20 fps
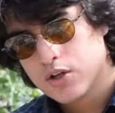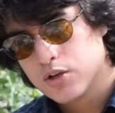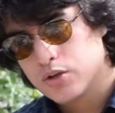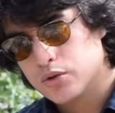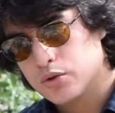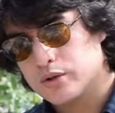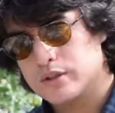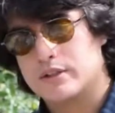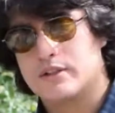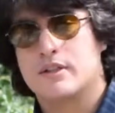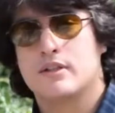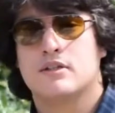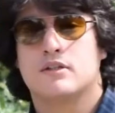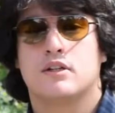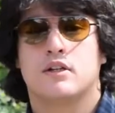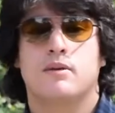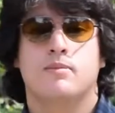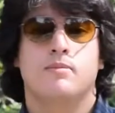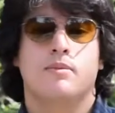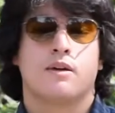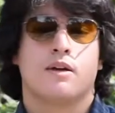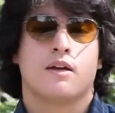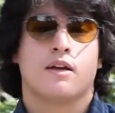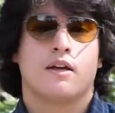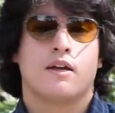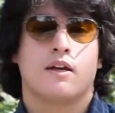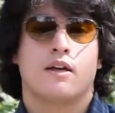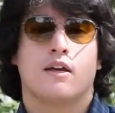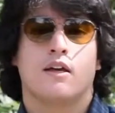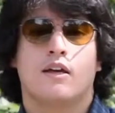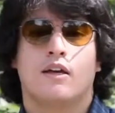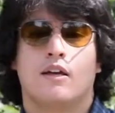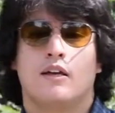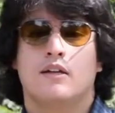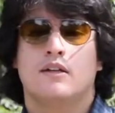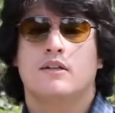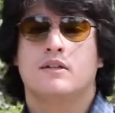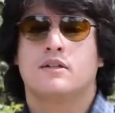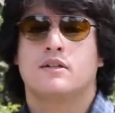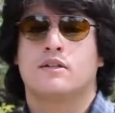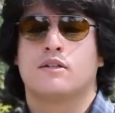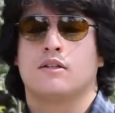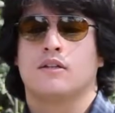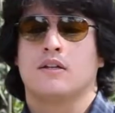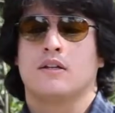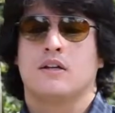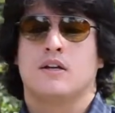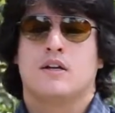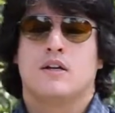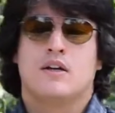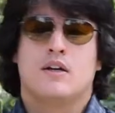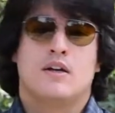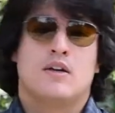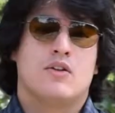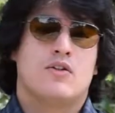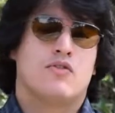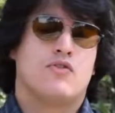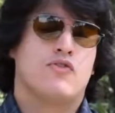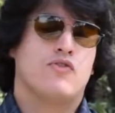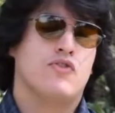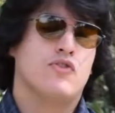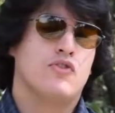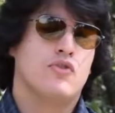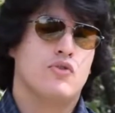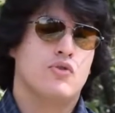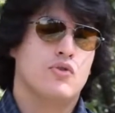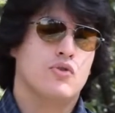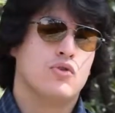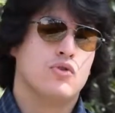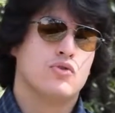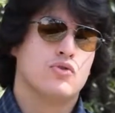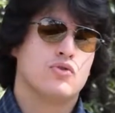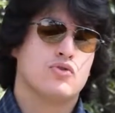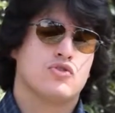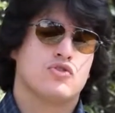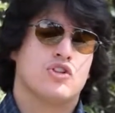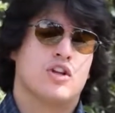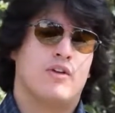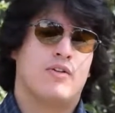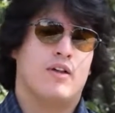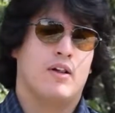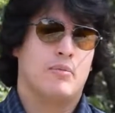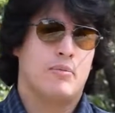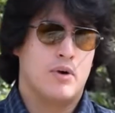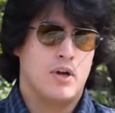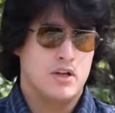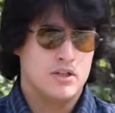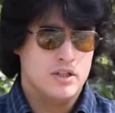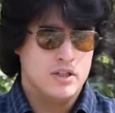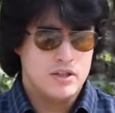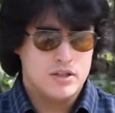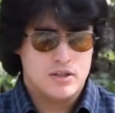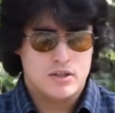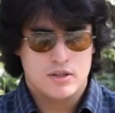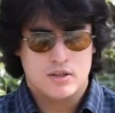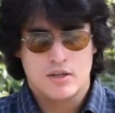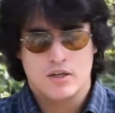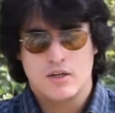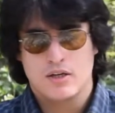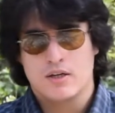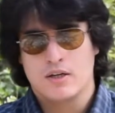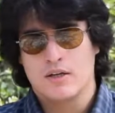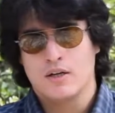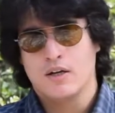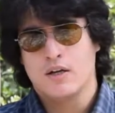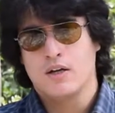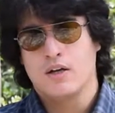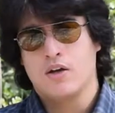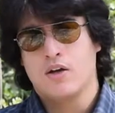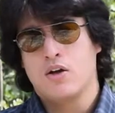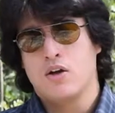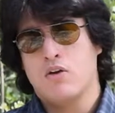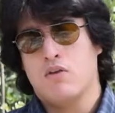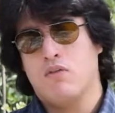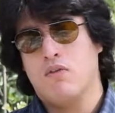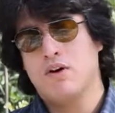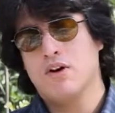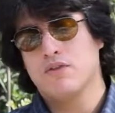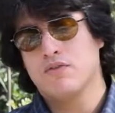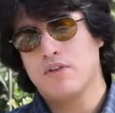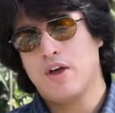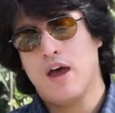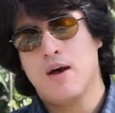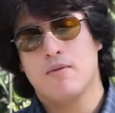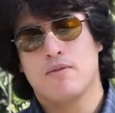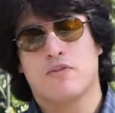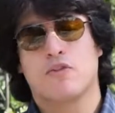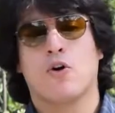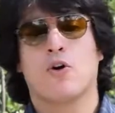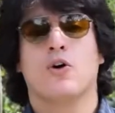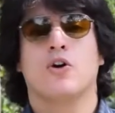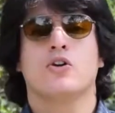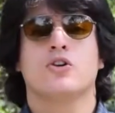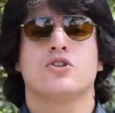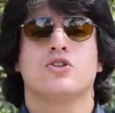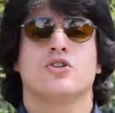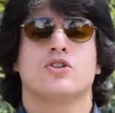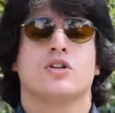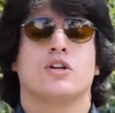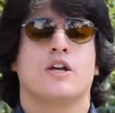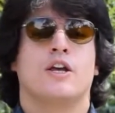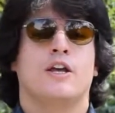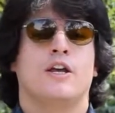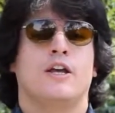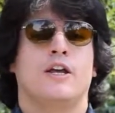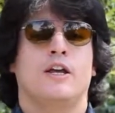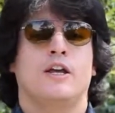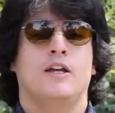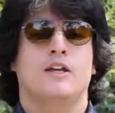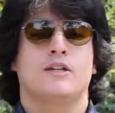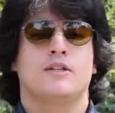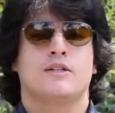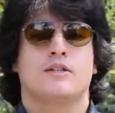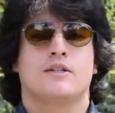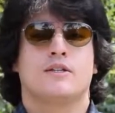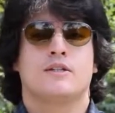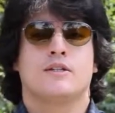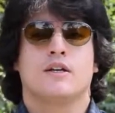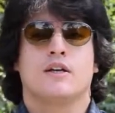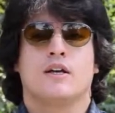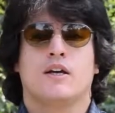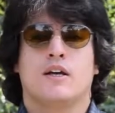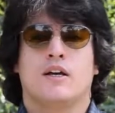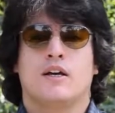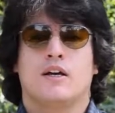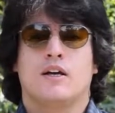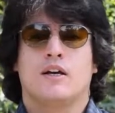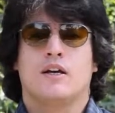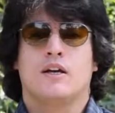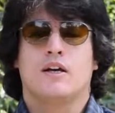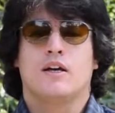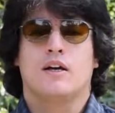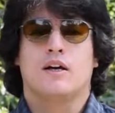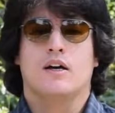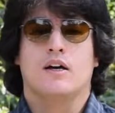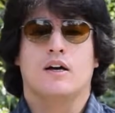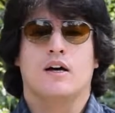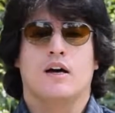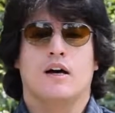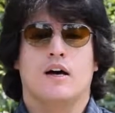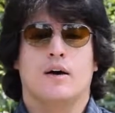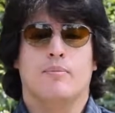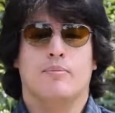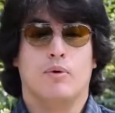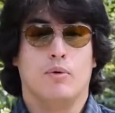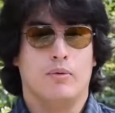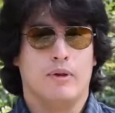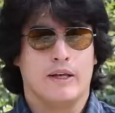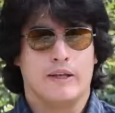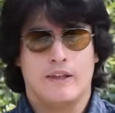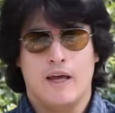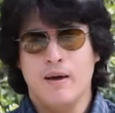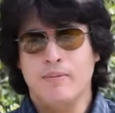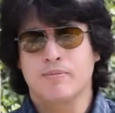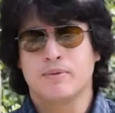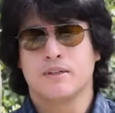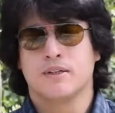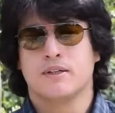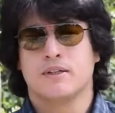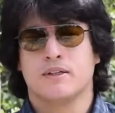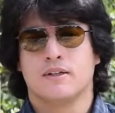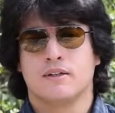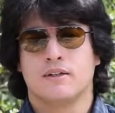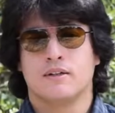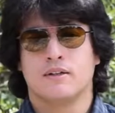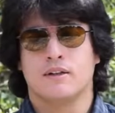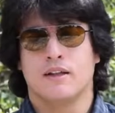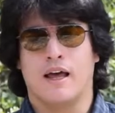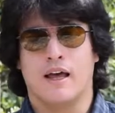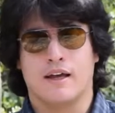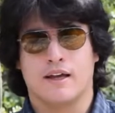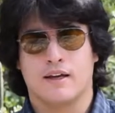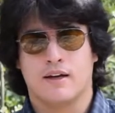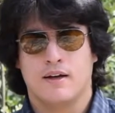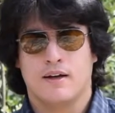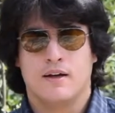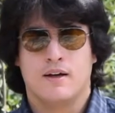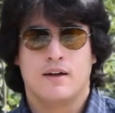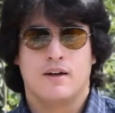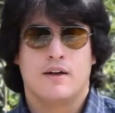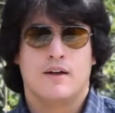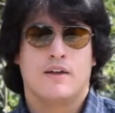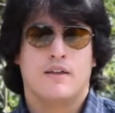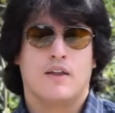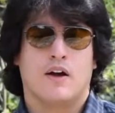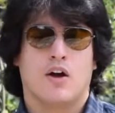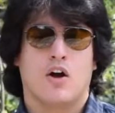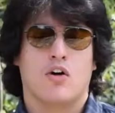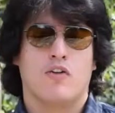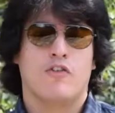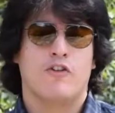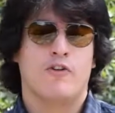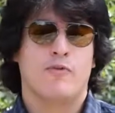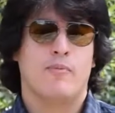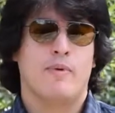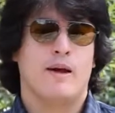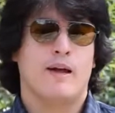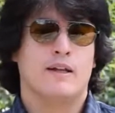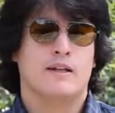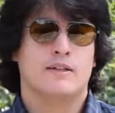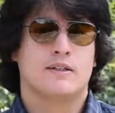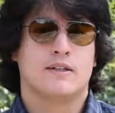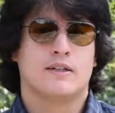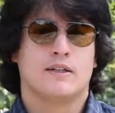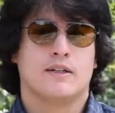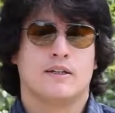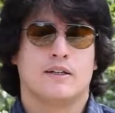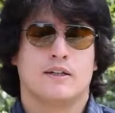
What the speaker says: to the system is through several processes. One of them, of course, is public debt, like the government